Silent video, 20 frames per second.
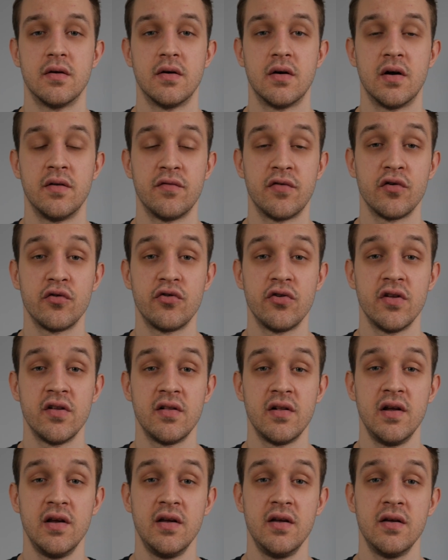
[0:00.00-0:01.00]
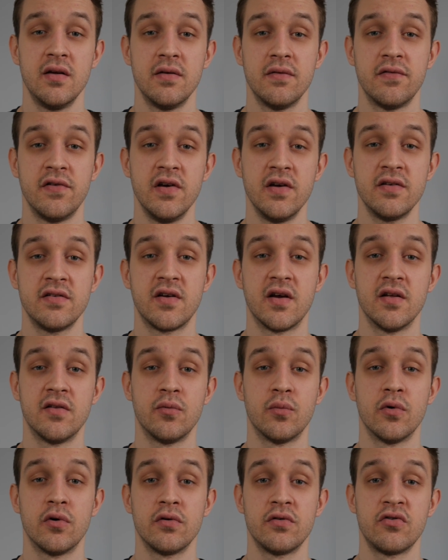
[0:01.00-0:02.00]
Unfortunately, things get
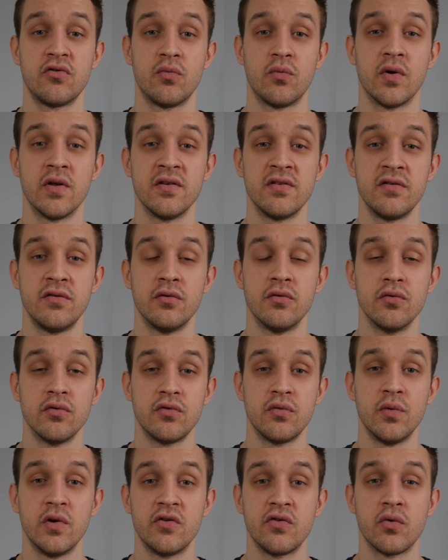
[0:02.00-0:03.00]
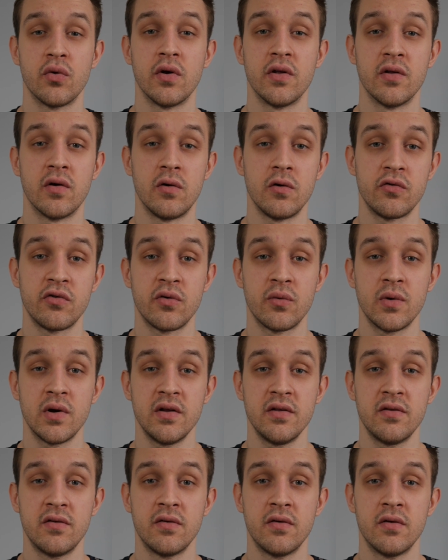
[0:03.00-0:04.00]
worse once you switch to an
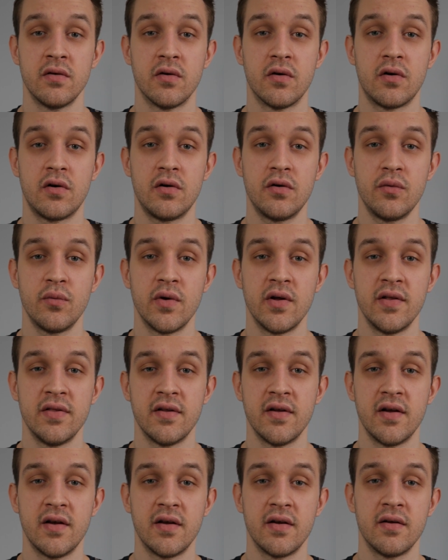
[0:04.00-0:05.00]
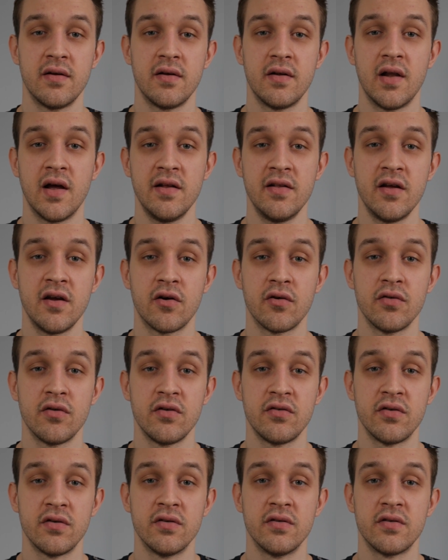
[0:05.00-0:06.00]
ultra-wide or when the lighting
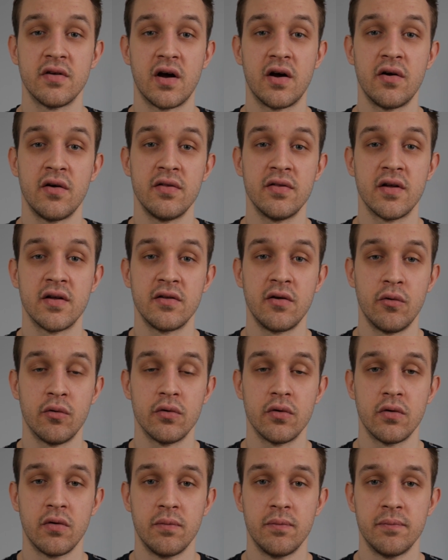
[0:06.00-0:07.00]
conditions aren't that good.